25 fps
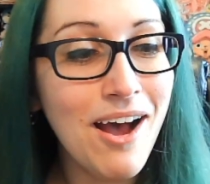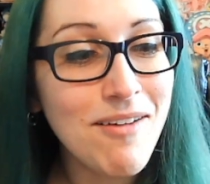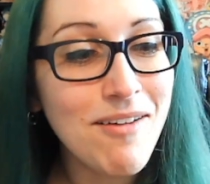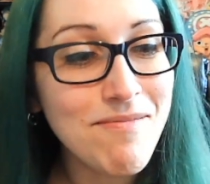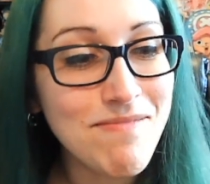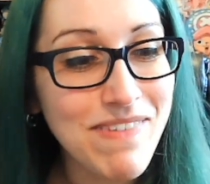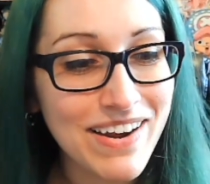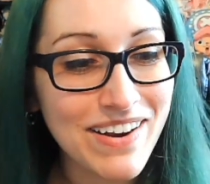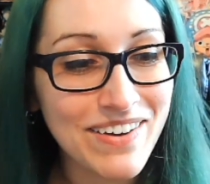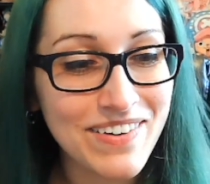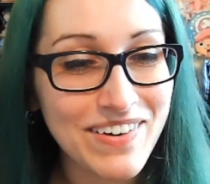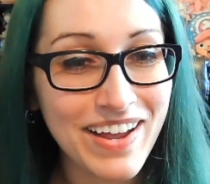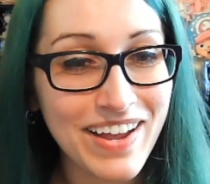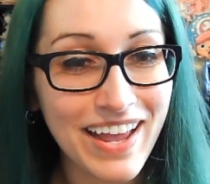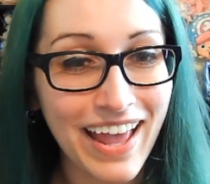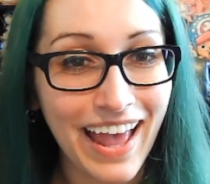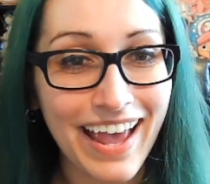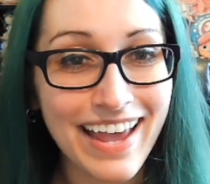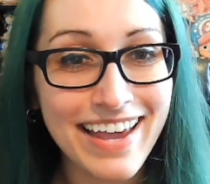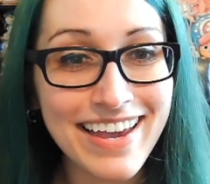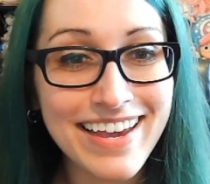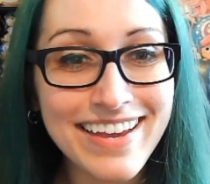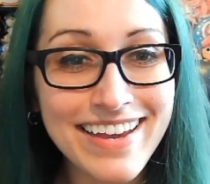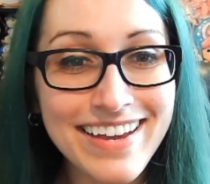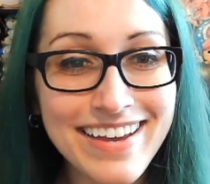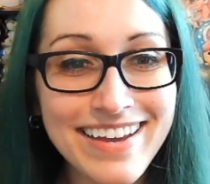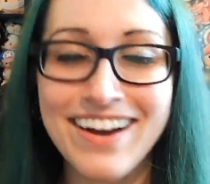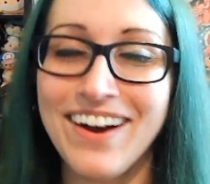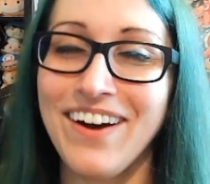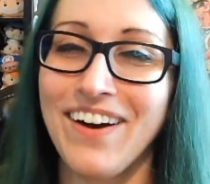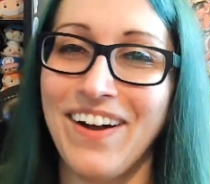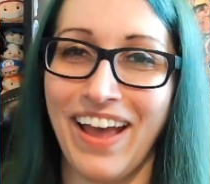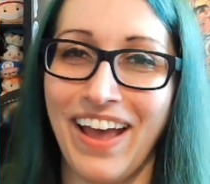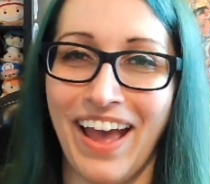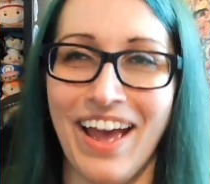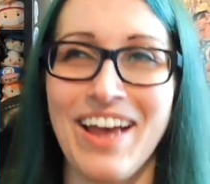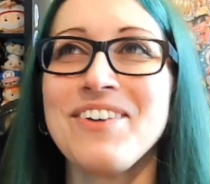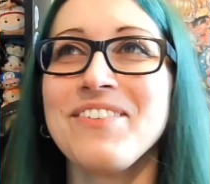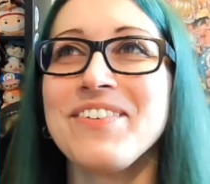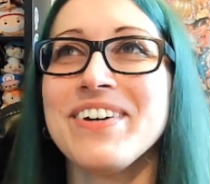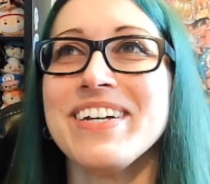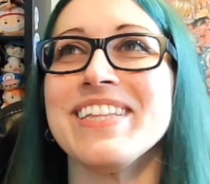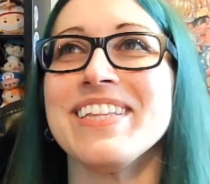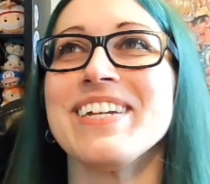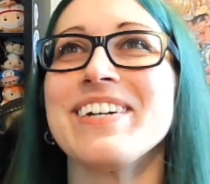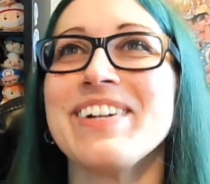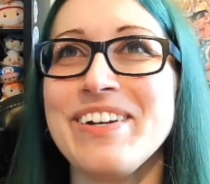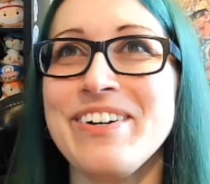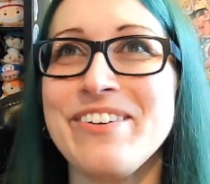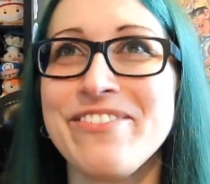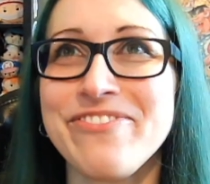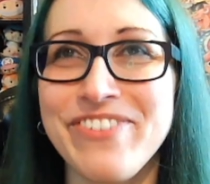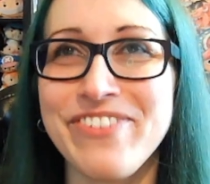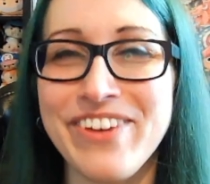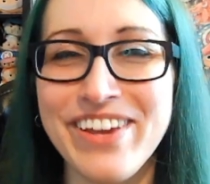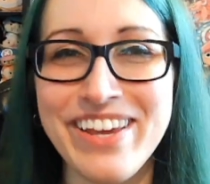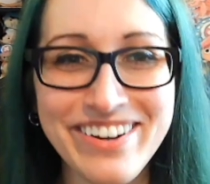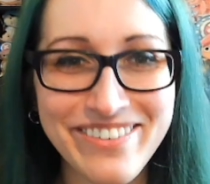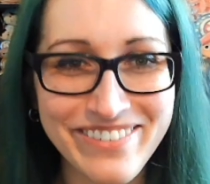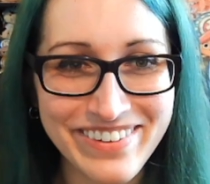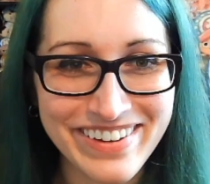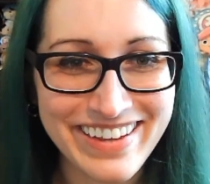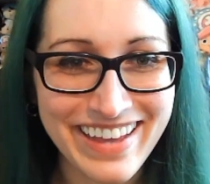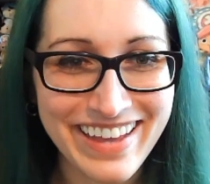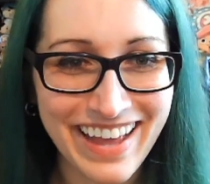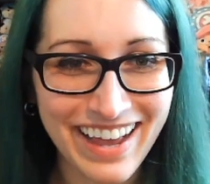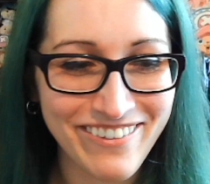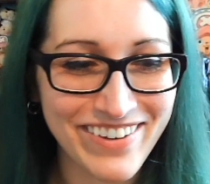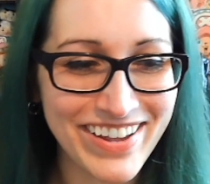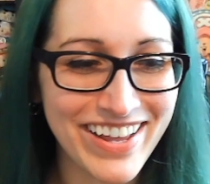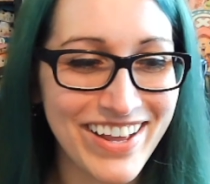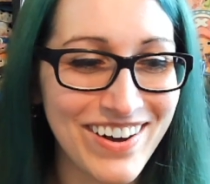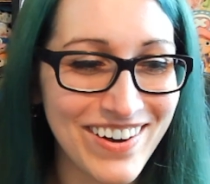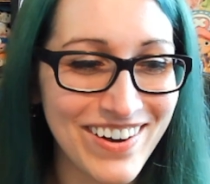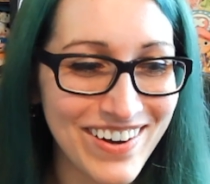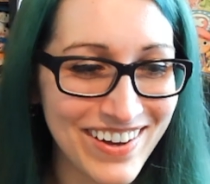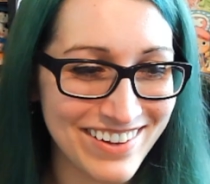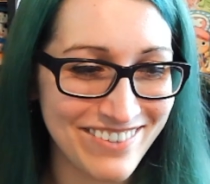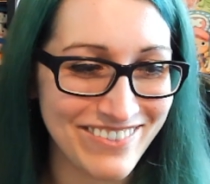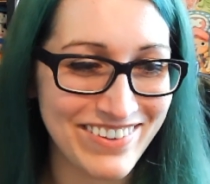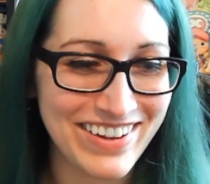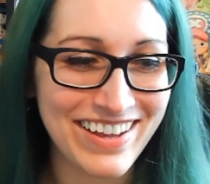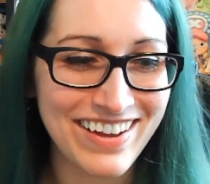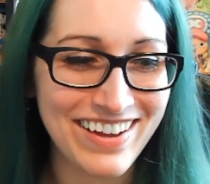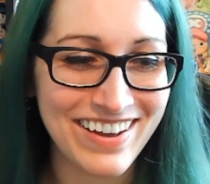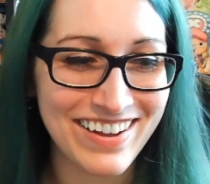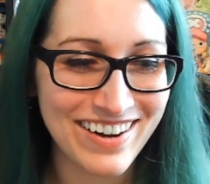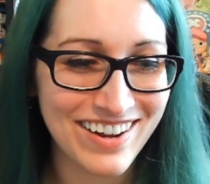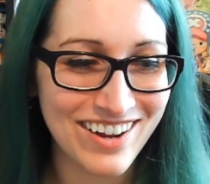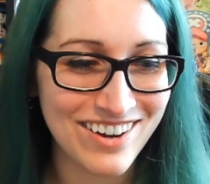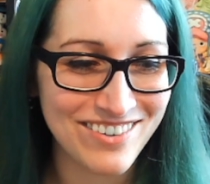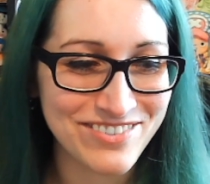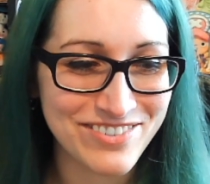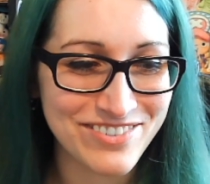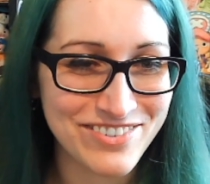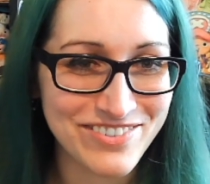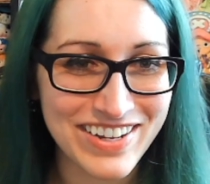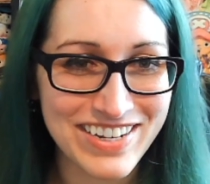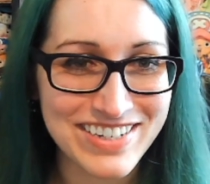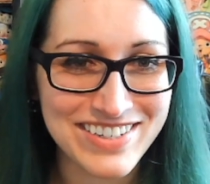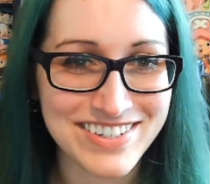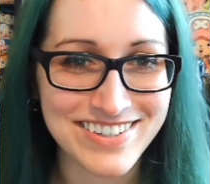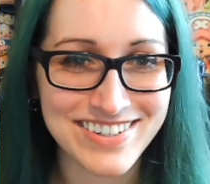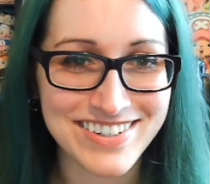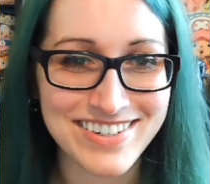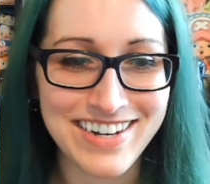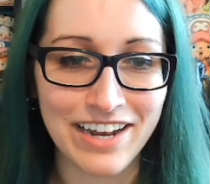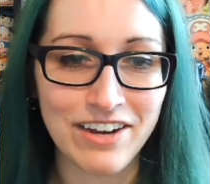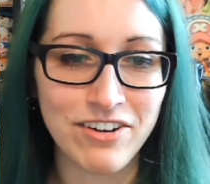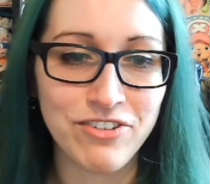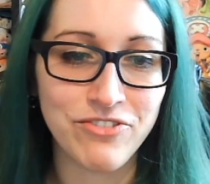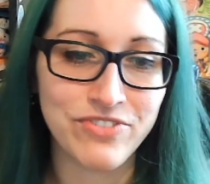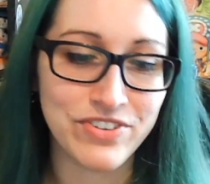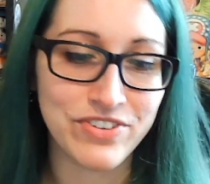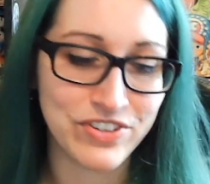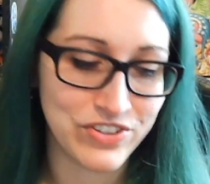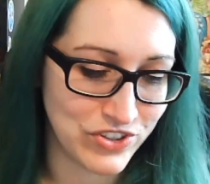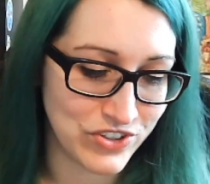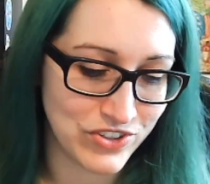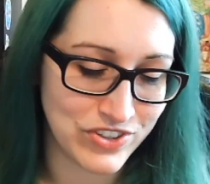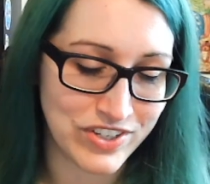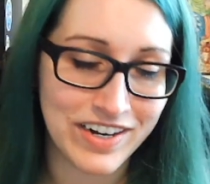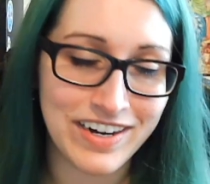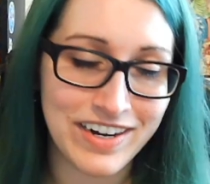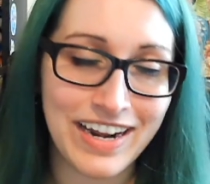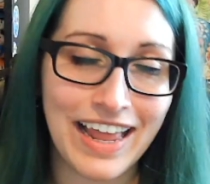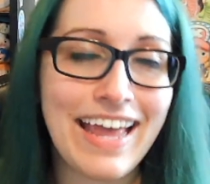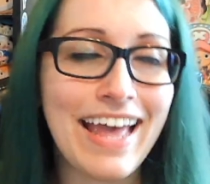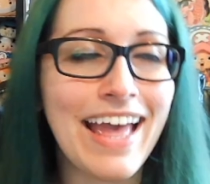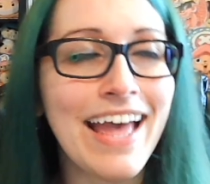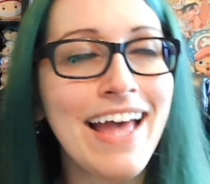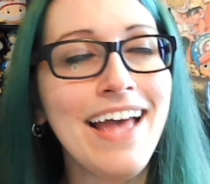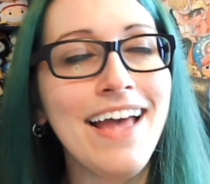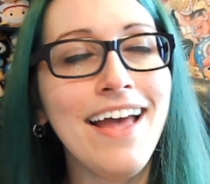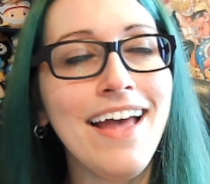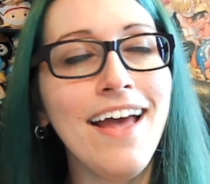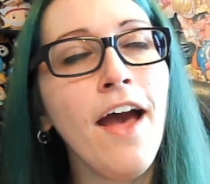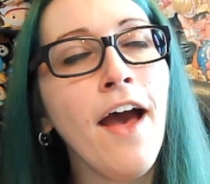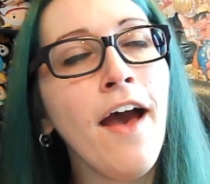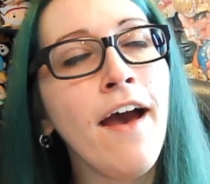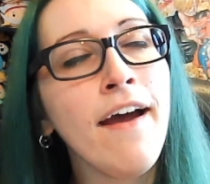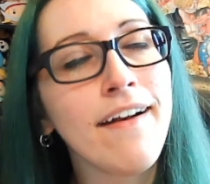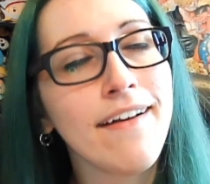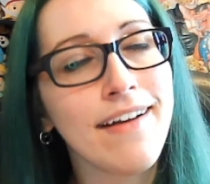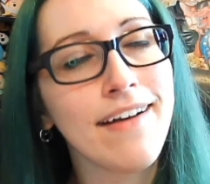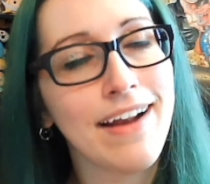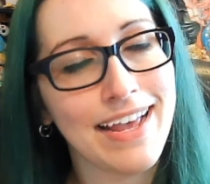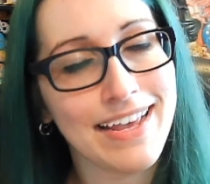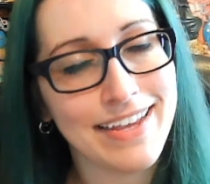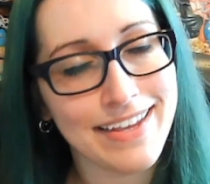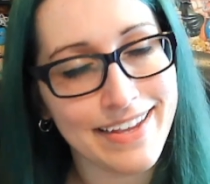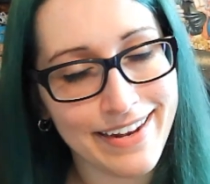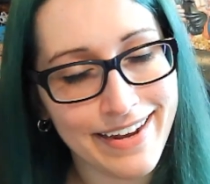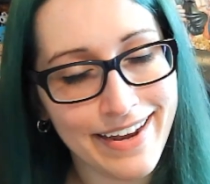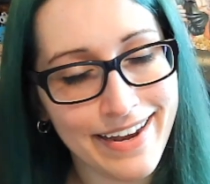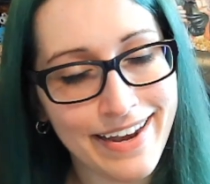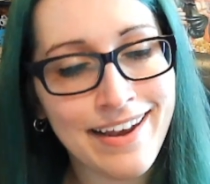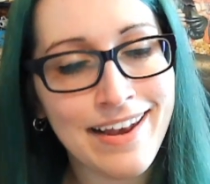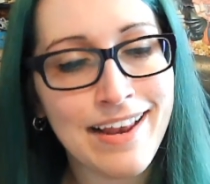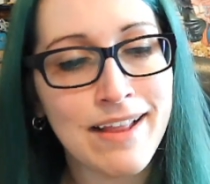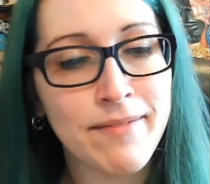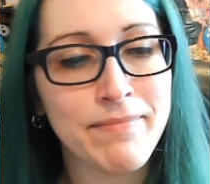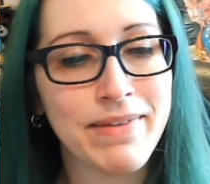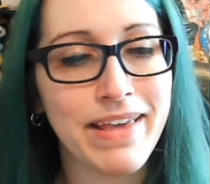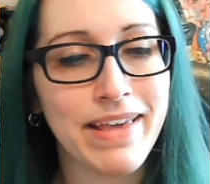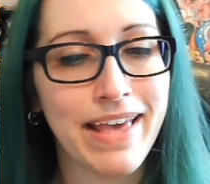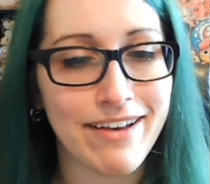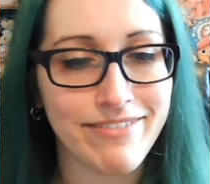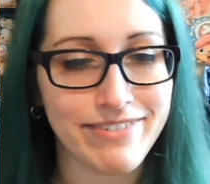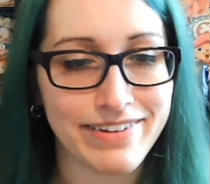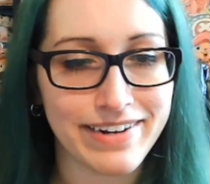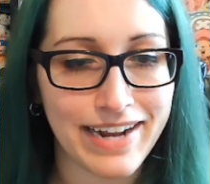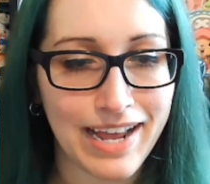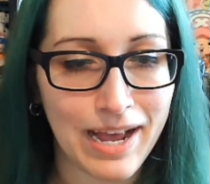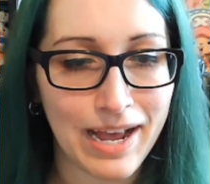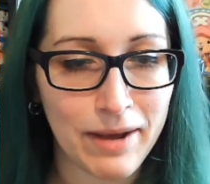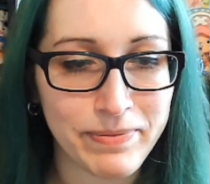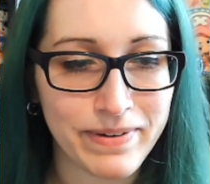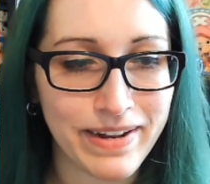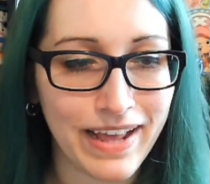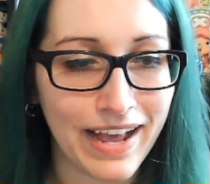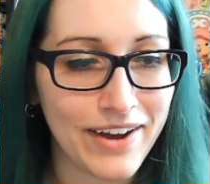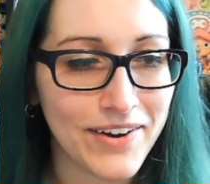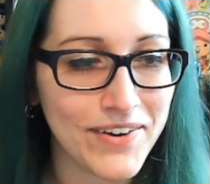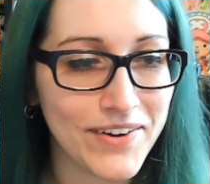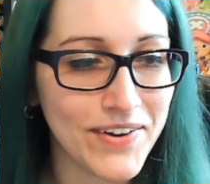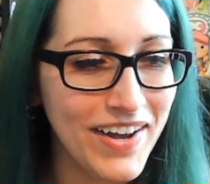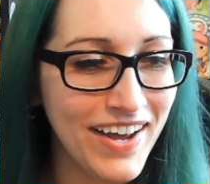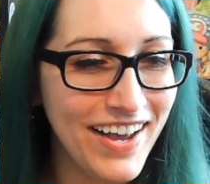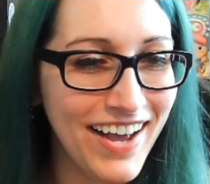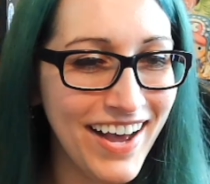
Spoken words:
But okay, winner Luffy, we got a confirmation, and Luffy's just there like, all right, let me have a nap now.